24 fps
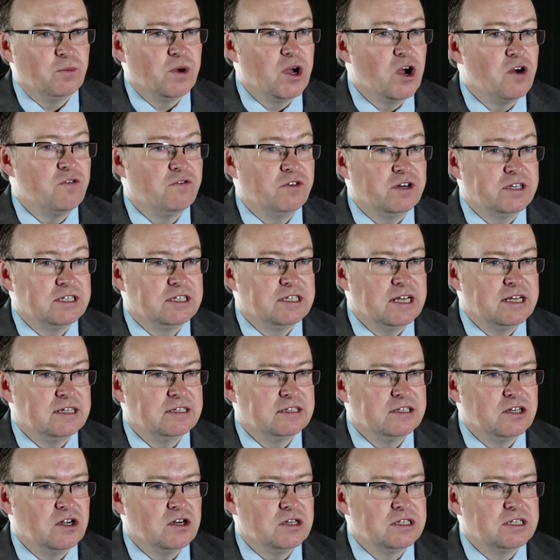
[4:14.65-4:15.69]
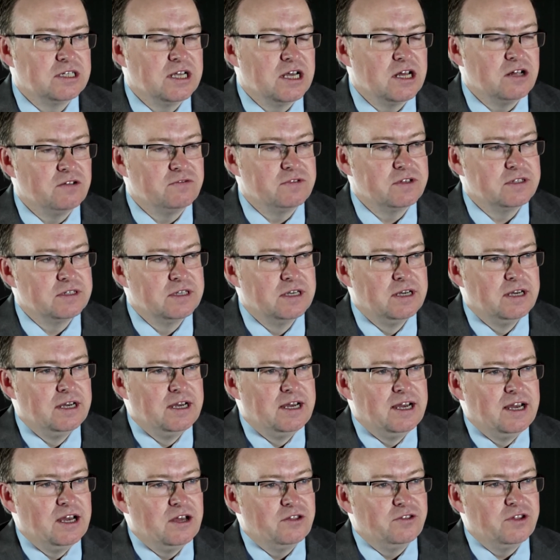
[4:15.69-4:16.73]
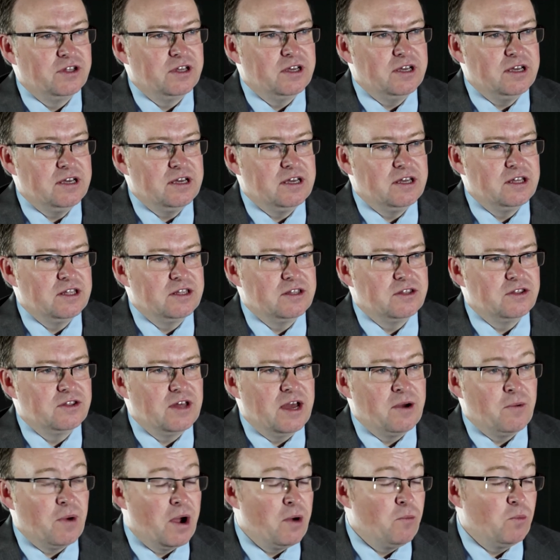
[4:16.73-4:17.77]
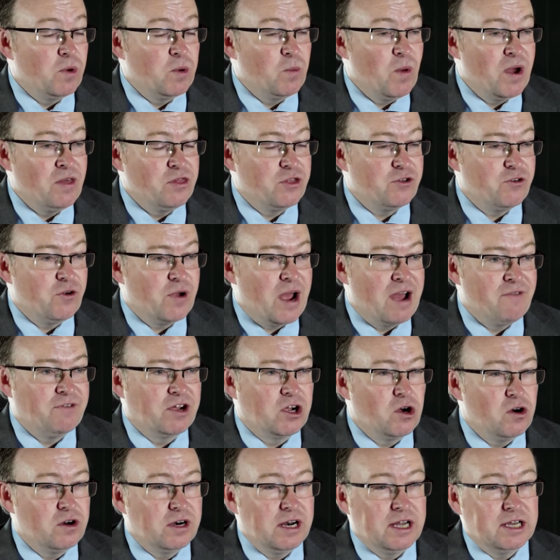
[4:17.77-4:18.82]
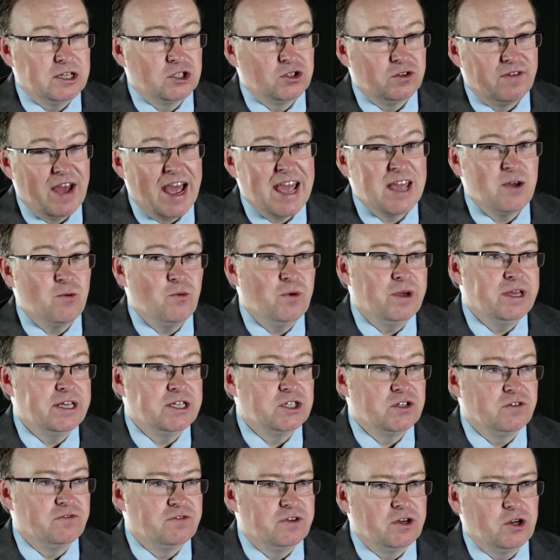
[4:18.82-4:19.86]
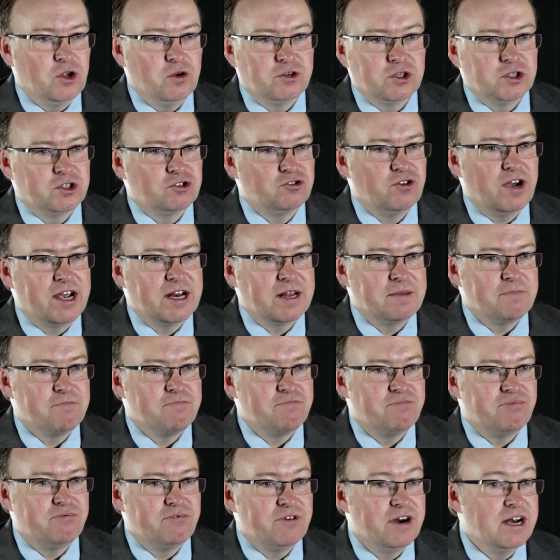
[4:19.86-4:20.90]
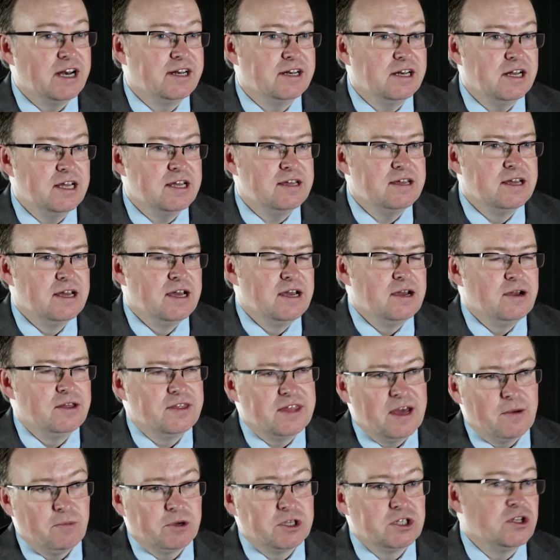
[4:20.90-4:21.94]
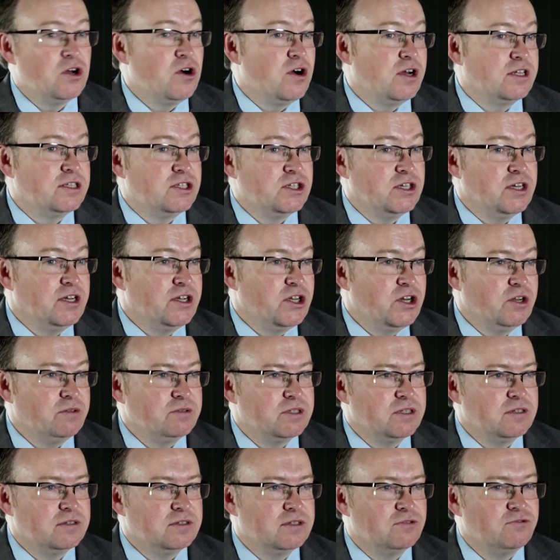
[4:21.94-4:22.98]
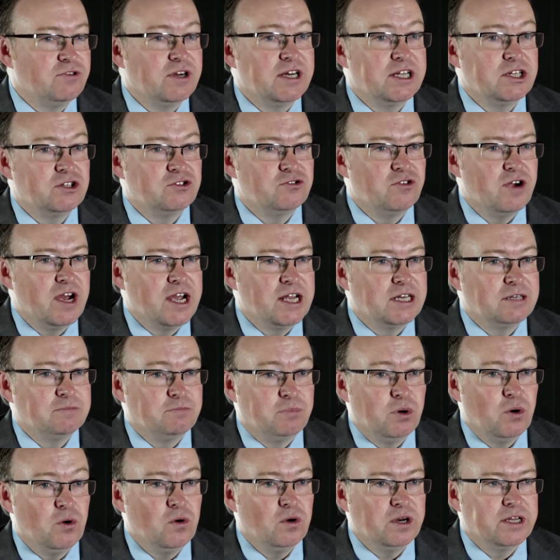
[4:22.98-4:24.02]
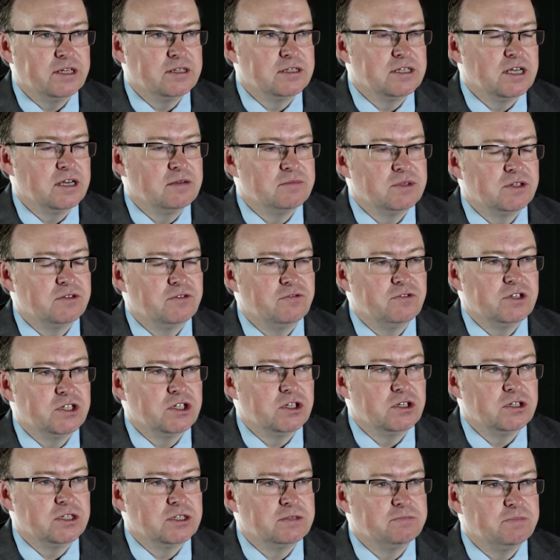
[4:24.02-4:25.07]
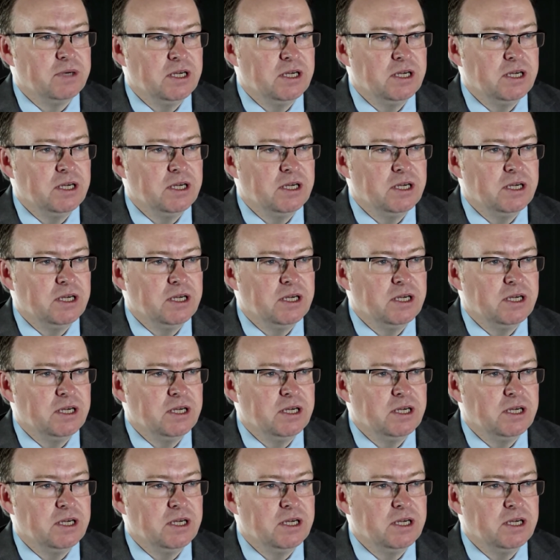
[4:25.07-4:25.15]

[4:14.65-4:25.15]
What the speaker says: We overextended ourselves. And we went through, having gone like sort of 8 weeks of just trading brilliantly, then we started to really trade poorly in terms of the results.